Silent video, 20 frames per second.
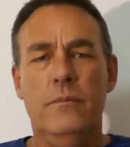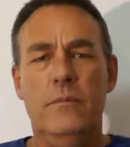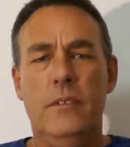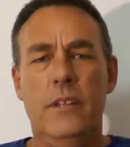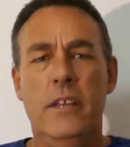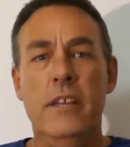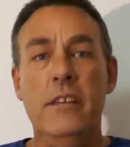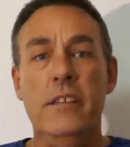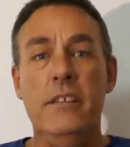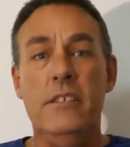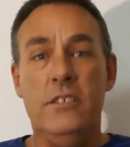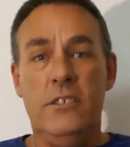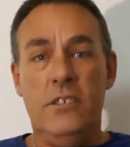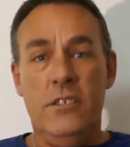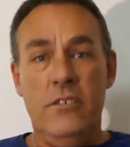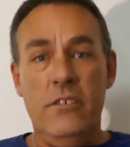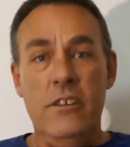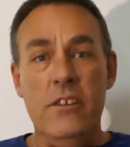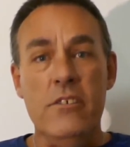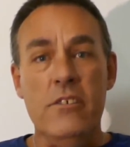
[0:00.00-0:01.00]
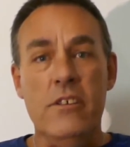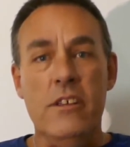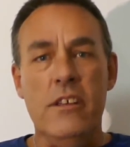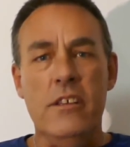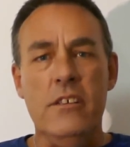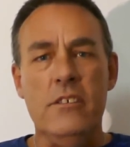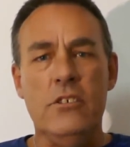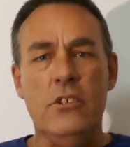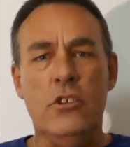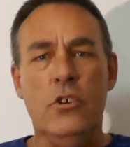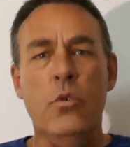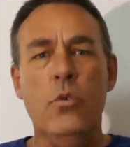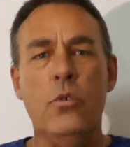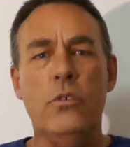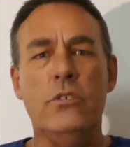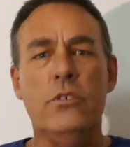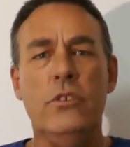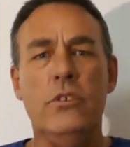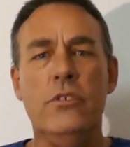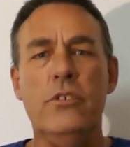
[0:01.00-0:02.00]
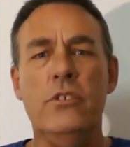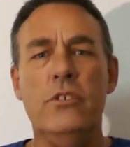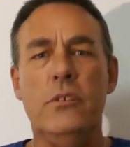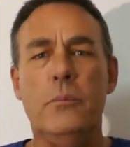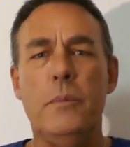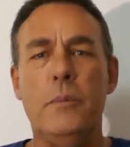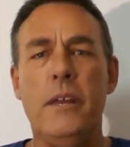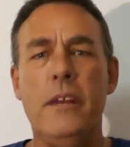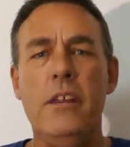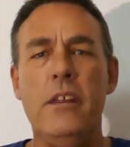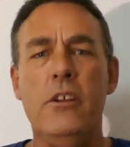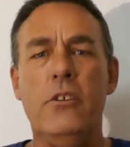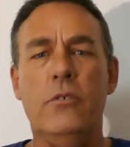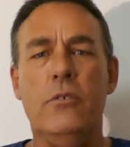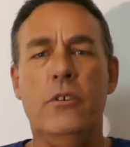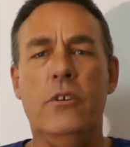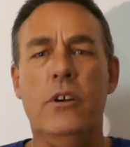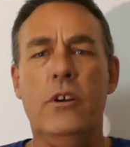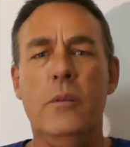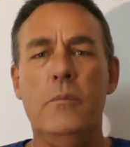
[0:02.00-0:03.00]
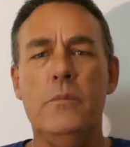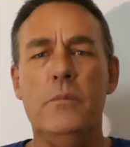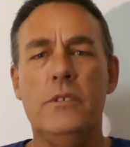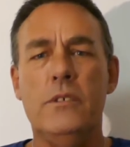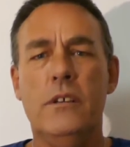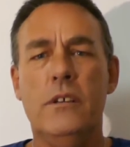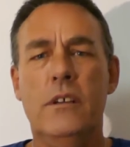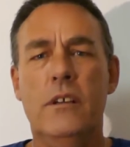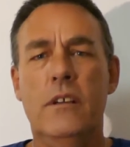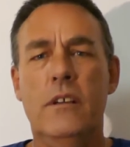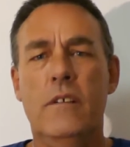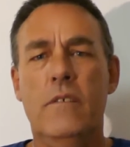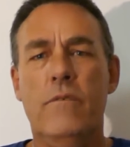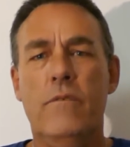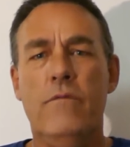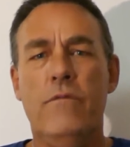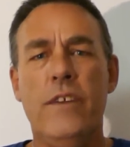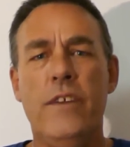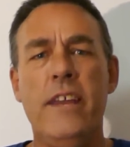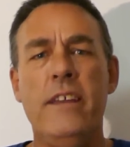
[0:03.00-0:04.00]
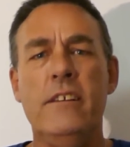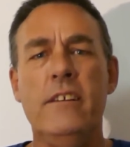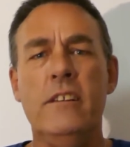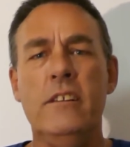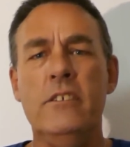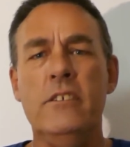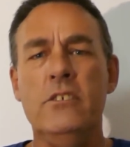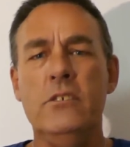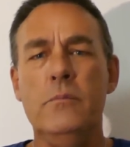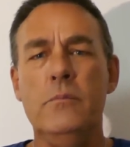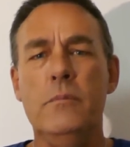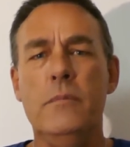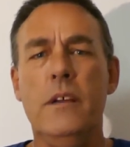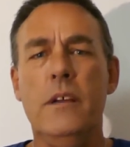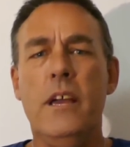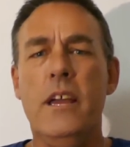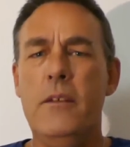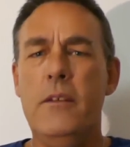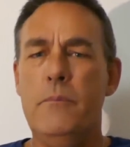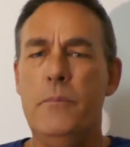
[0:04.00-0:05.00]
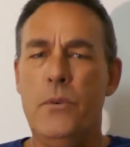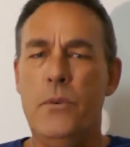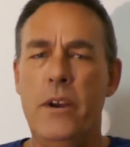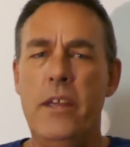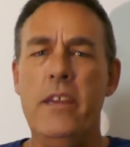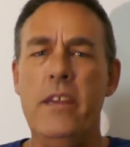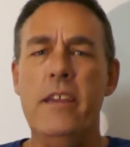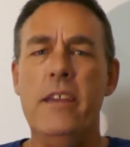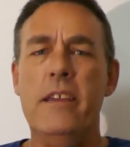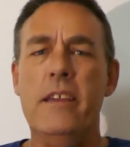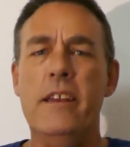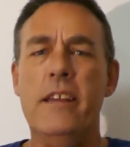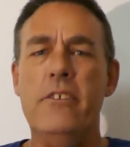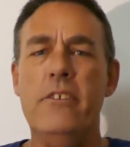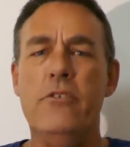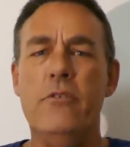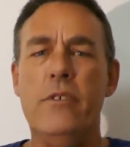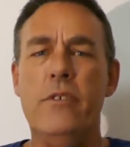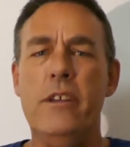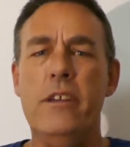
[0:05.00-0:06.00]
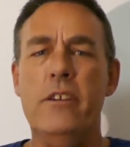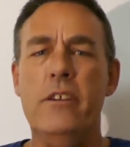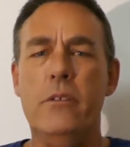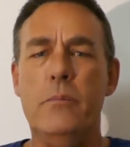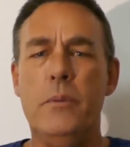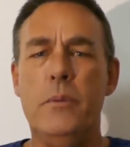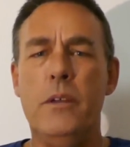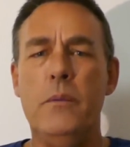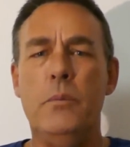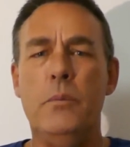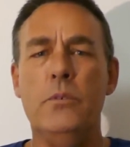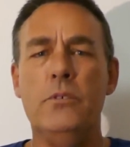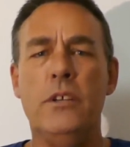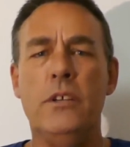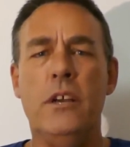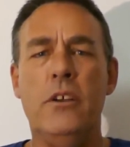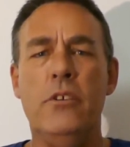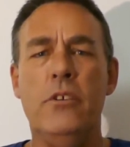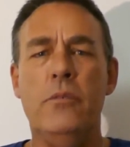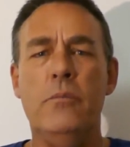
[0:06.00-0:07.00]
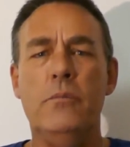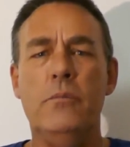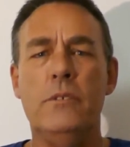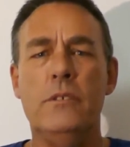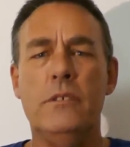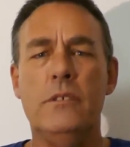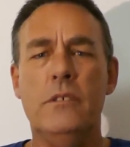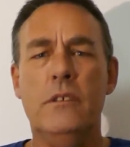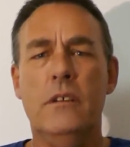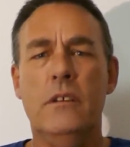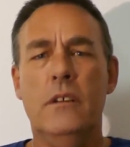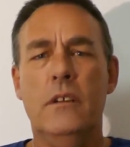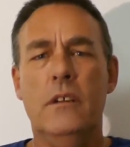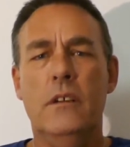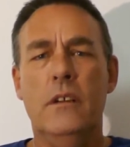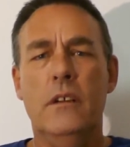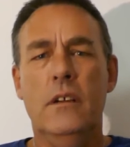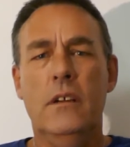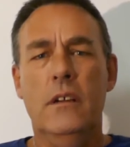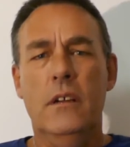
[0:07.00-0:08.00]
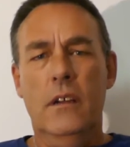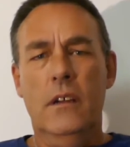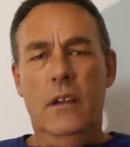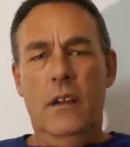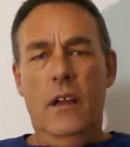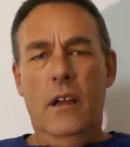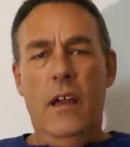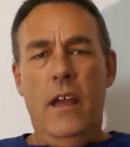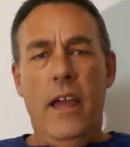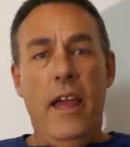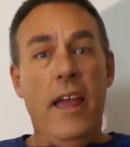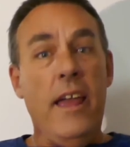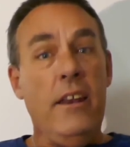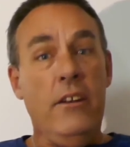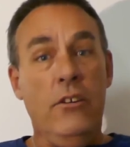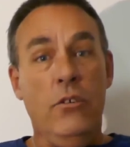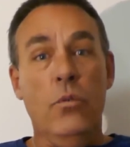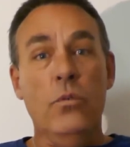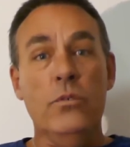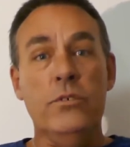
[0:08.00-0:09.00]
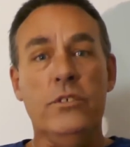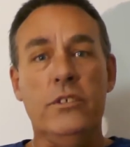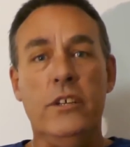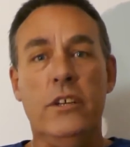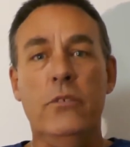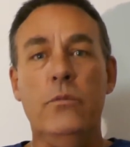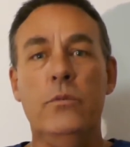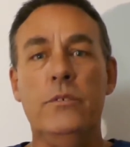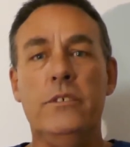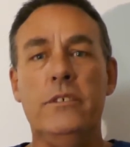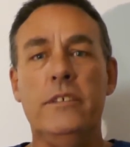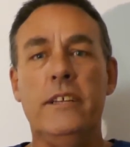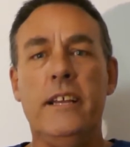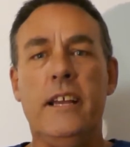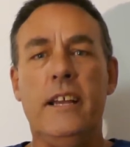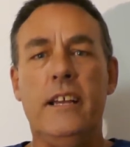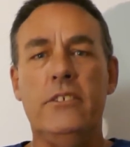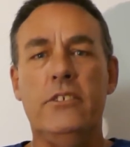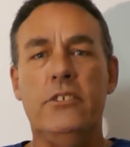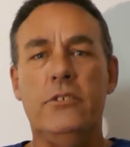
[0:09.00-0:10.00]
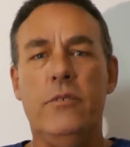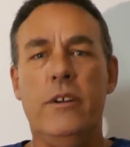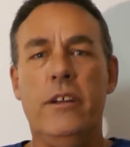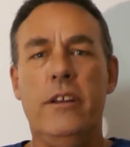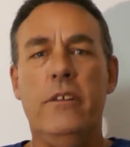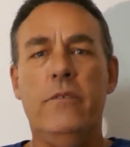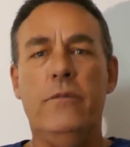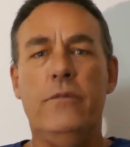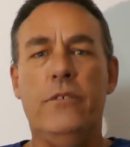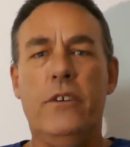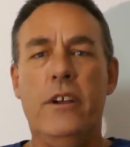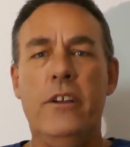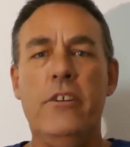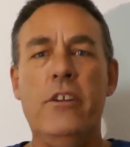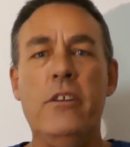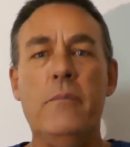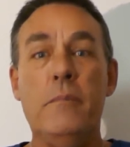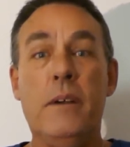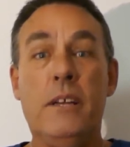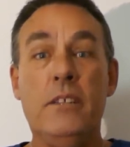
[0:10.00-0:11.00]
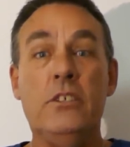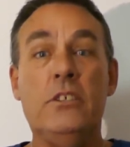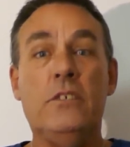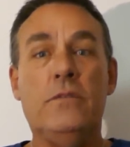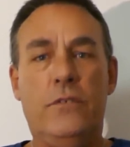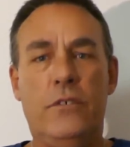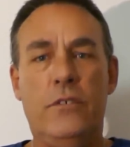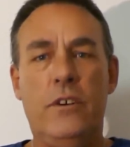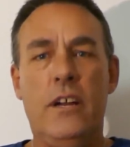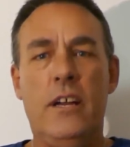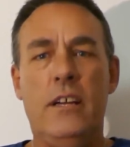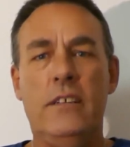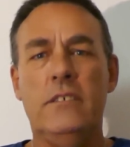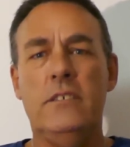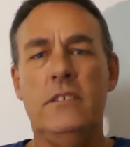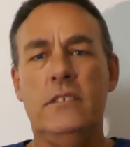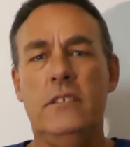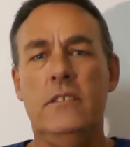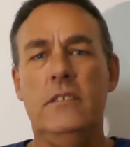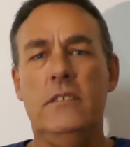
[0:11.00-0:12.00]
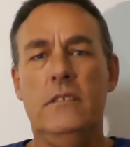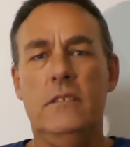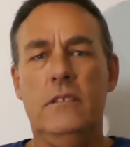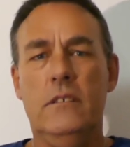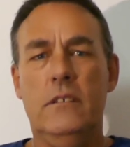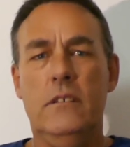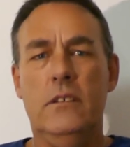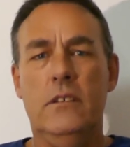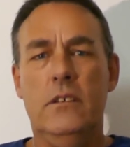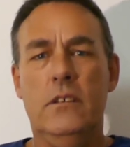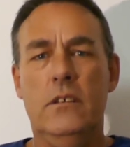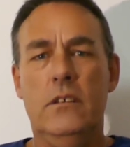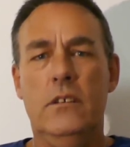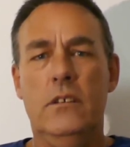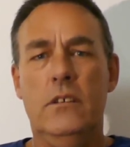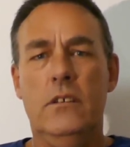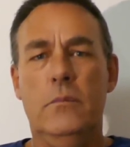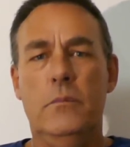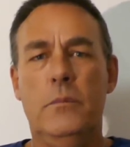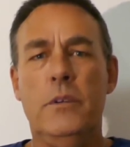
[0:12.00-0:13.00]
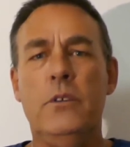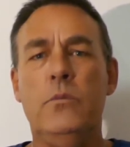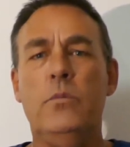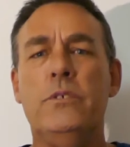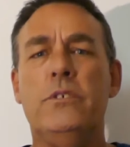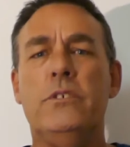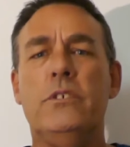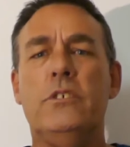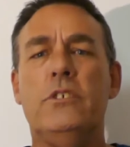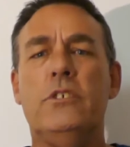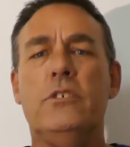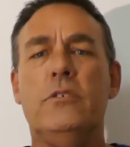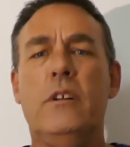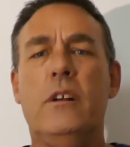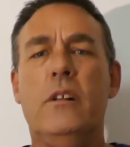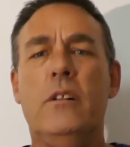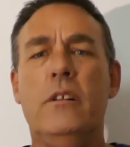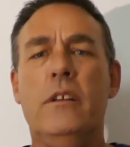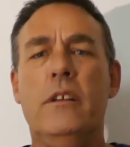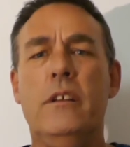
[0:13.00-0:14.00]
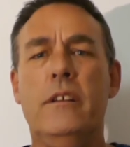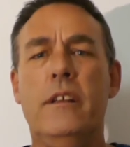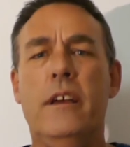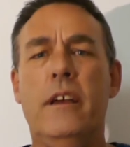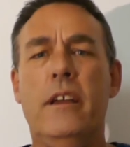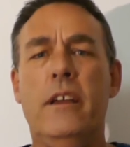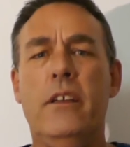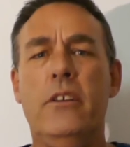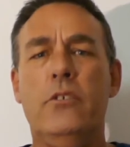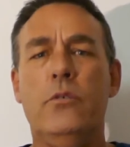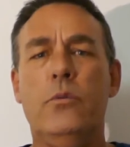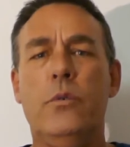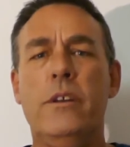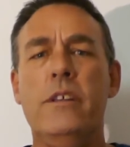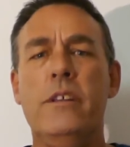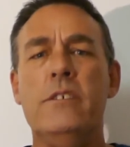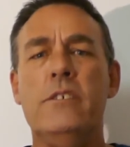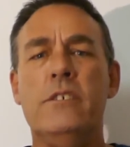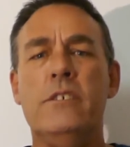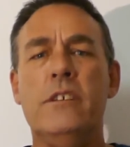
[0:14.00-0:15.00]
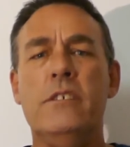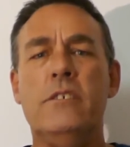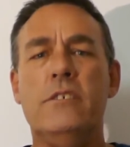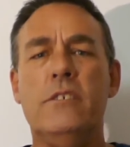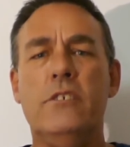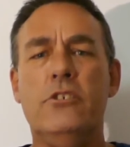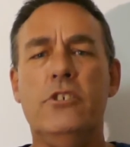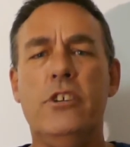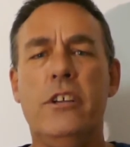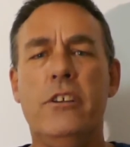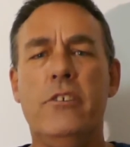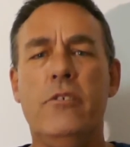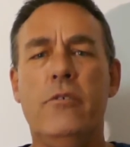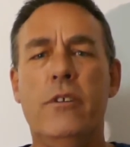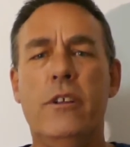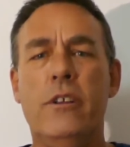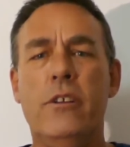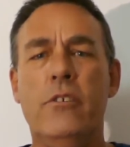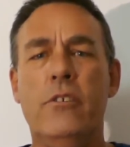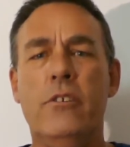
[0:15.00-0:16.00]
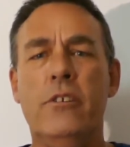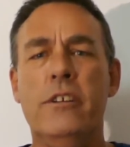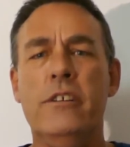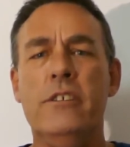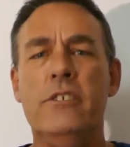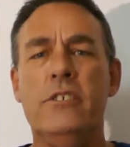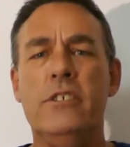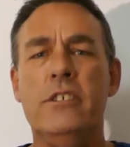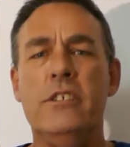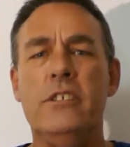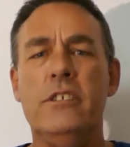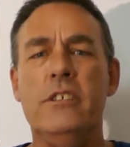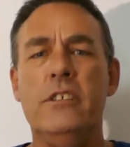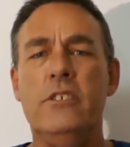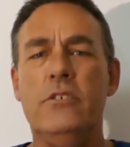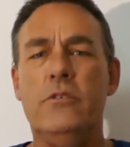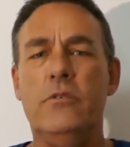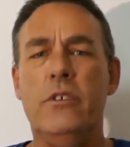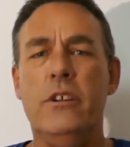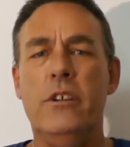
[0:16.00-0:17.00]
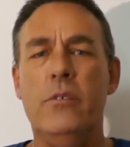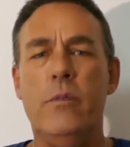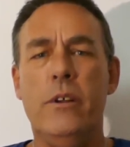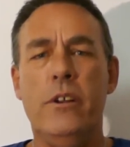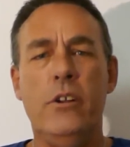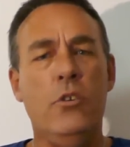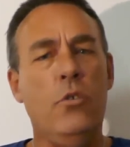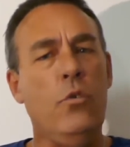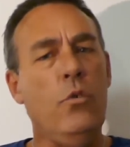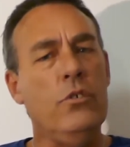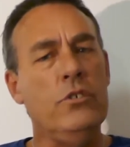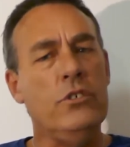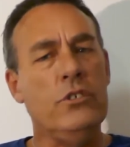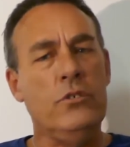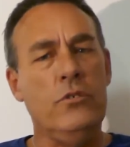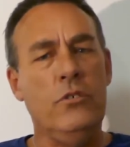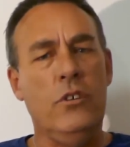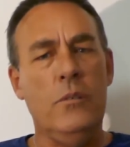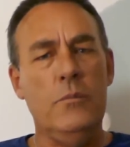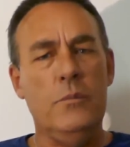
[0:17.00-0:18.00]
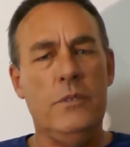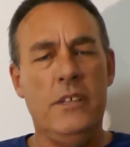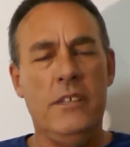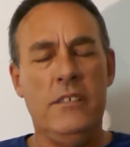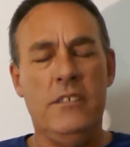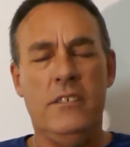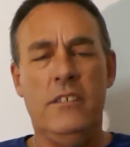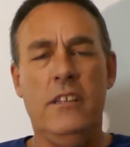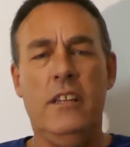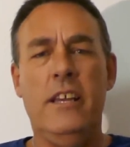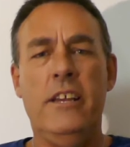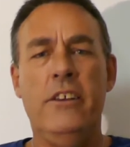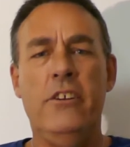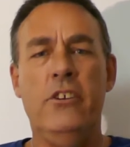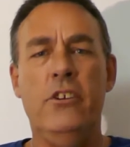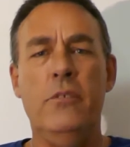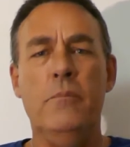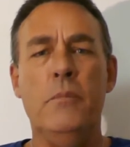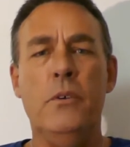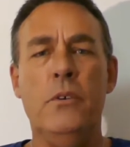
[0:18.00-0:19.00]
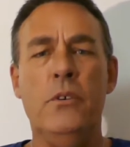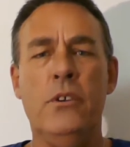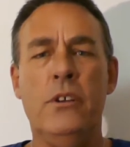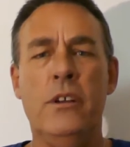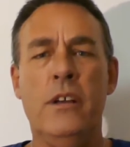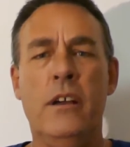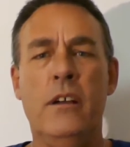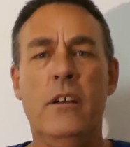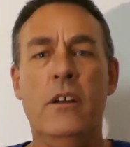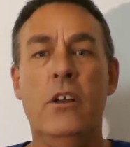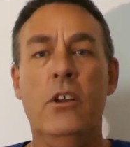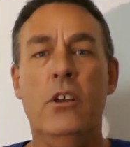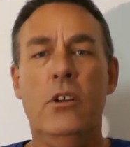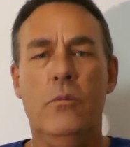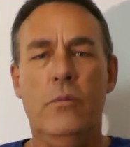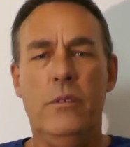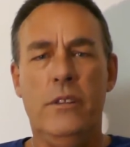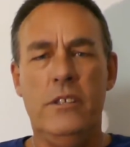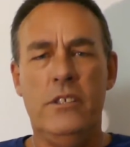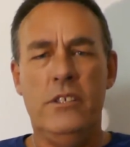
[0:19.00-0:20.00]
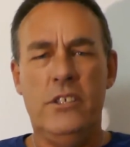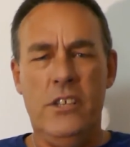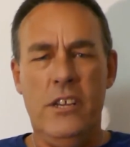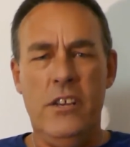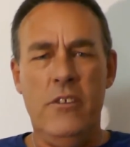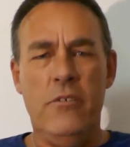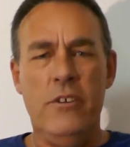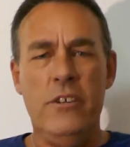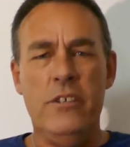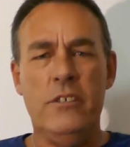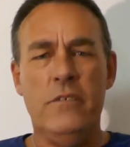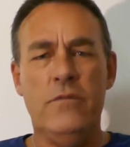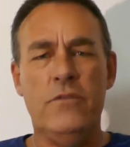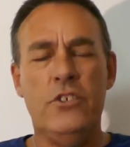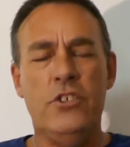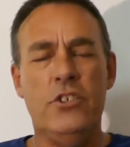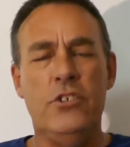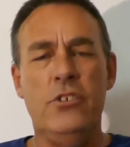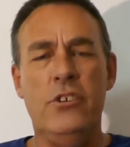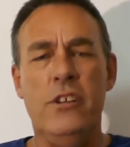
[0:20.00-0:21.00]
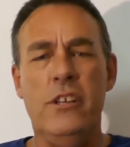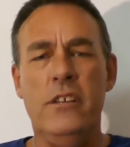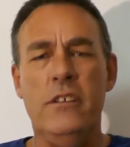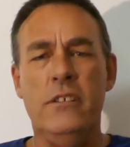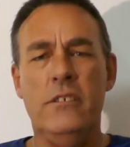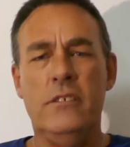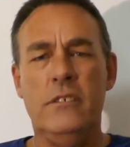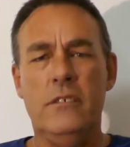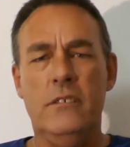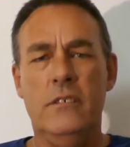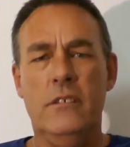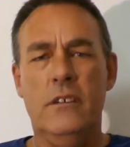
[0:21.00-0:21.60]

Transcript: In his teen years, Cook turned to petty crimes, vandalism and breaking and entering into people's homes, and also was incarcerated for 18 months for arson. But it Australia Day, 26th of January 1963, when Cook's crimes escalated to murder with a series of shootings.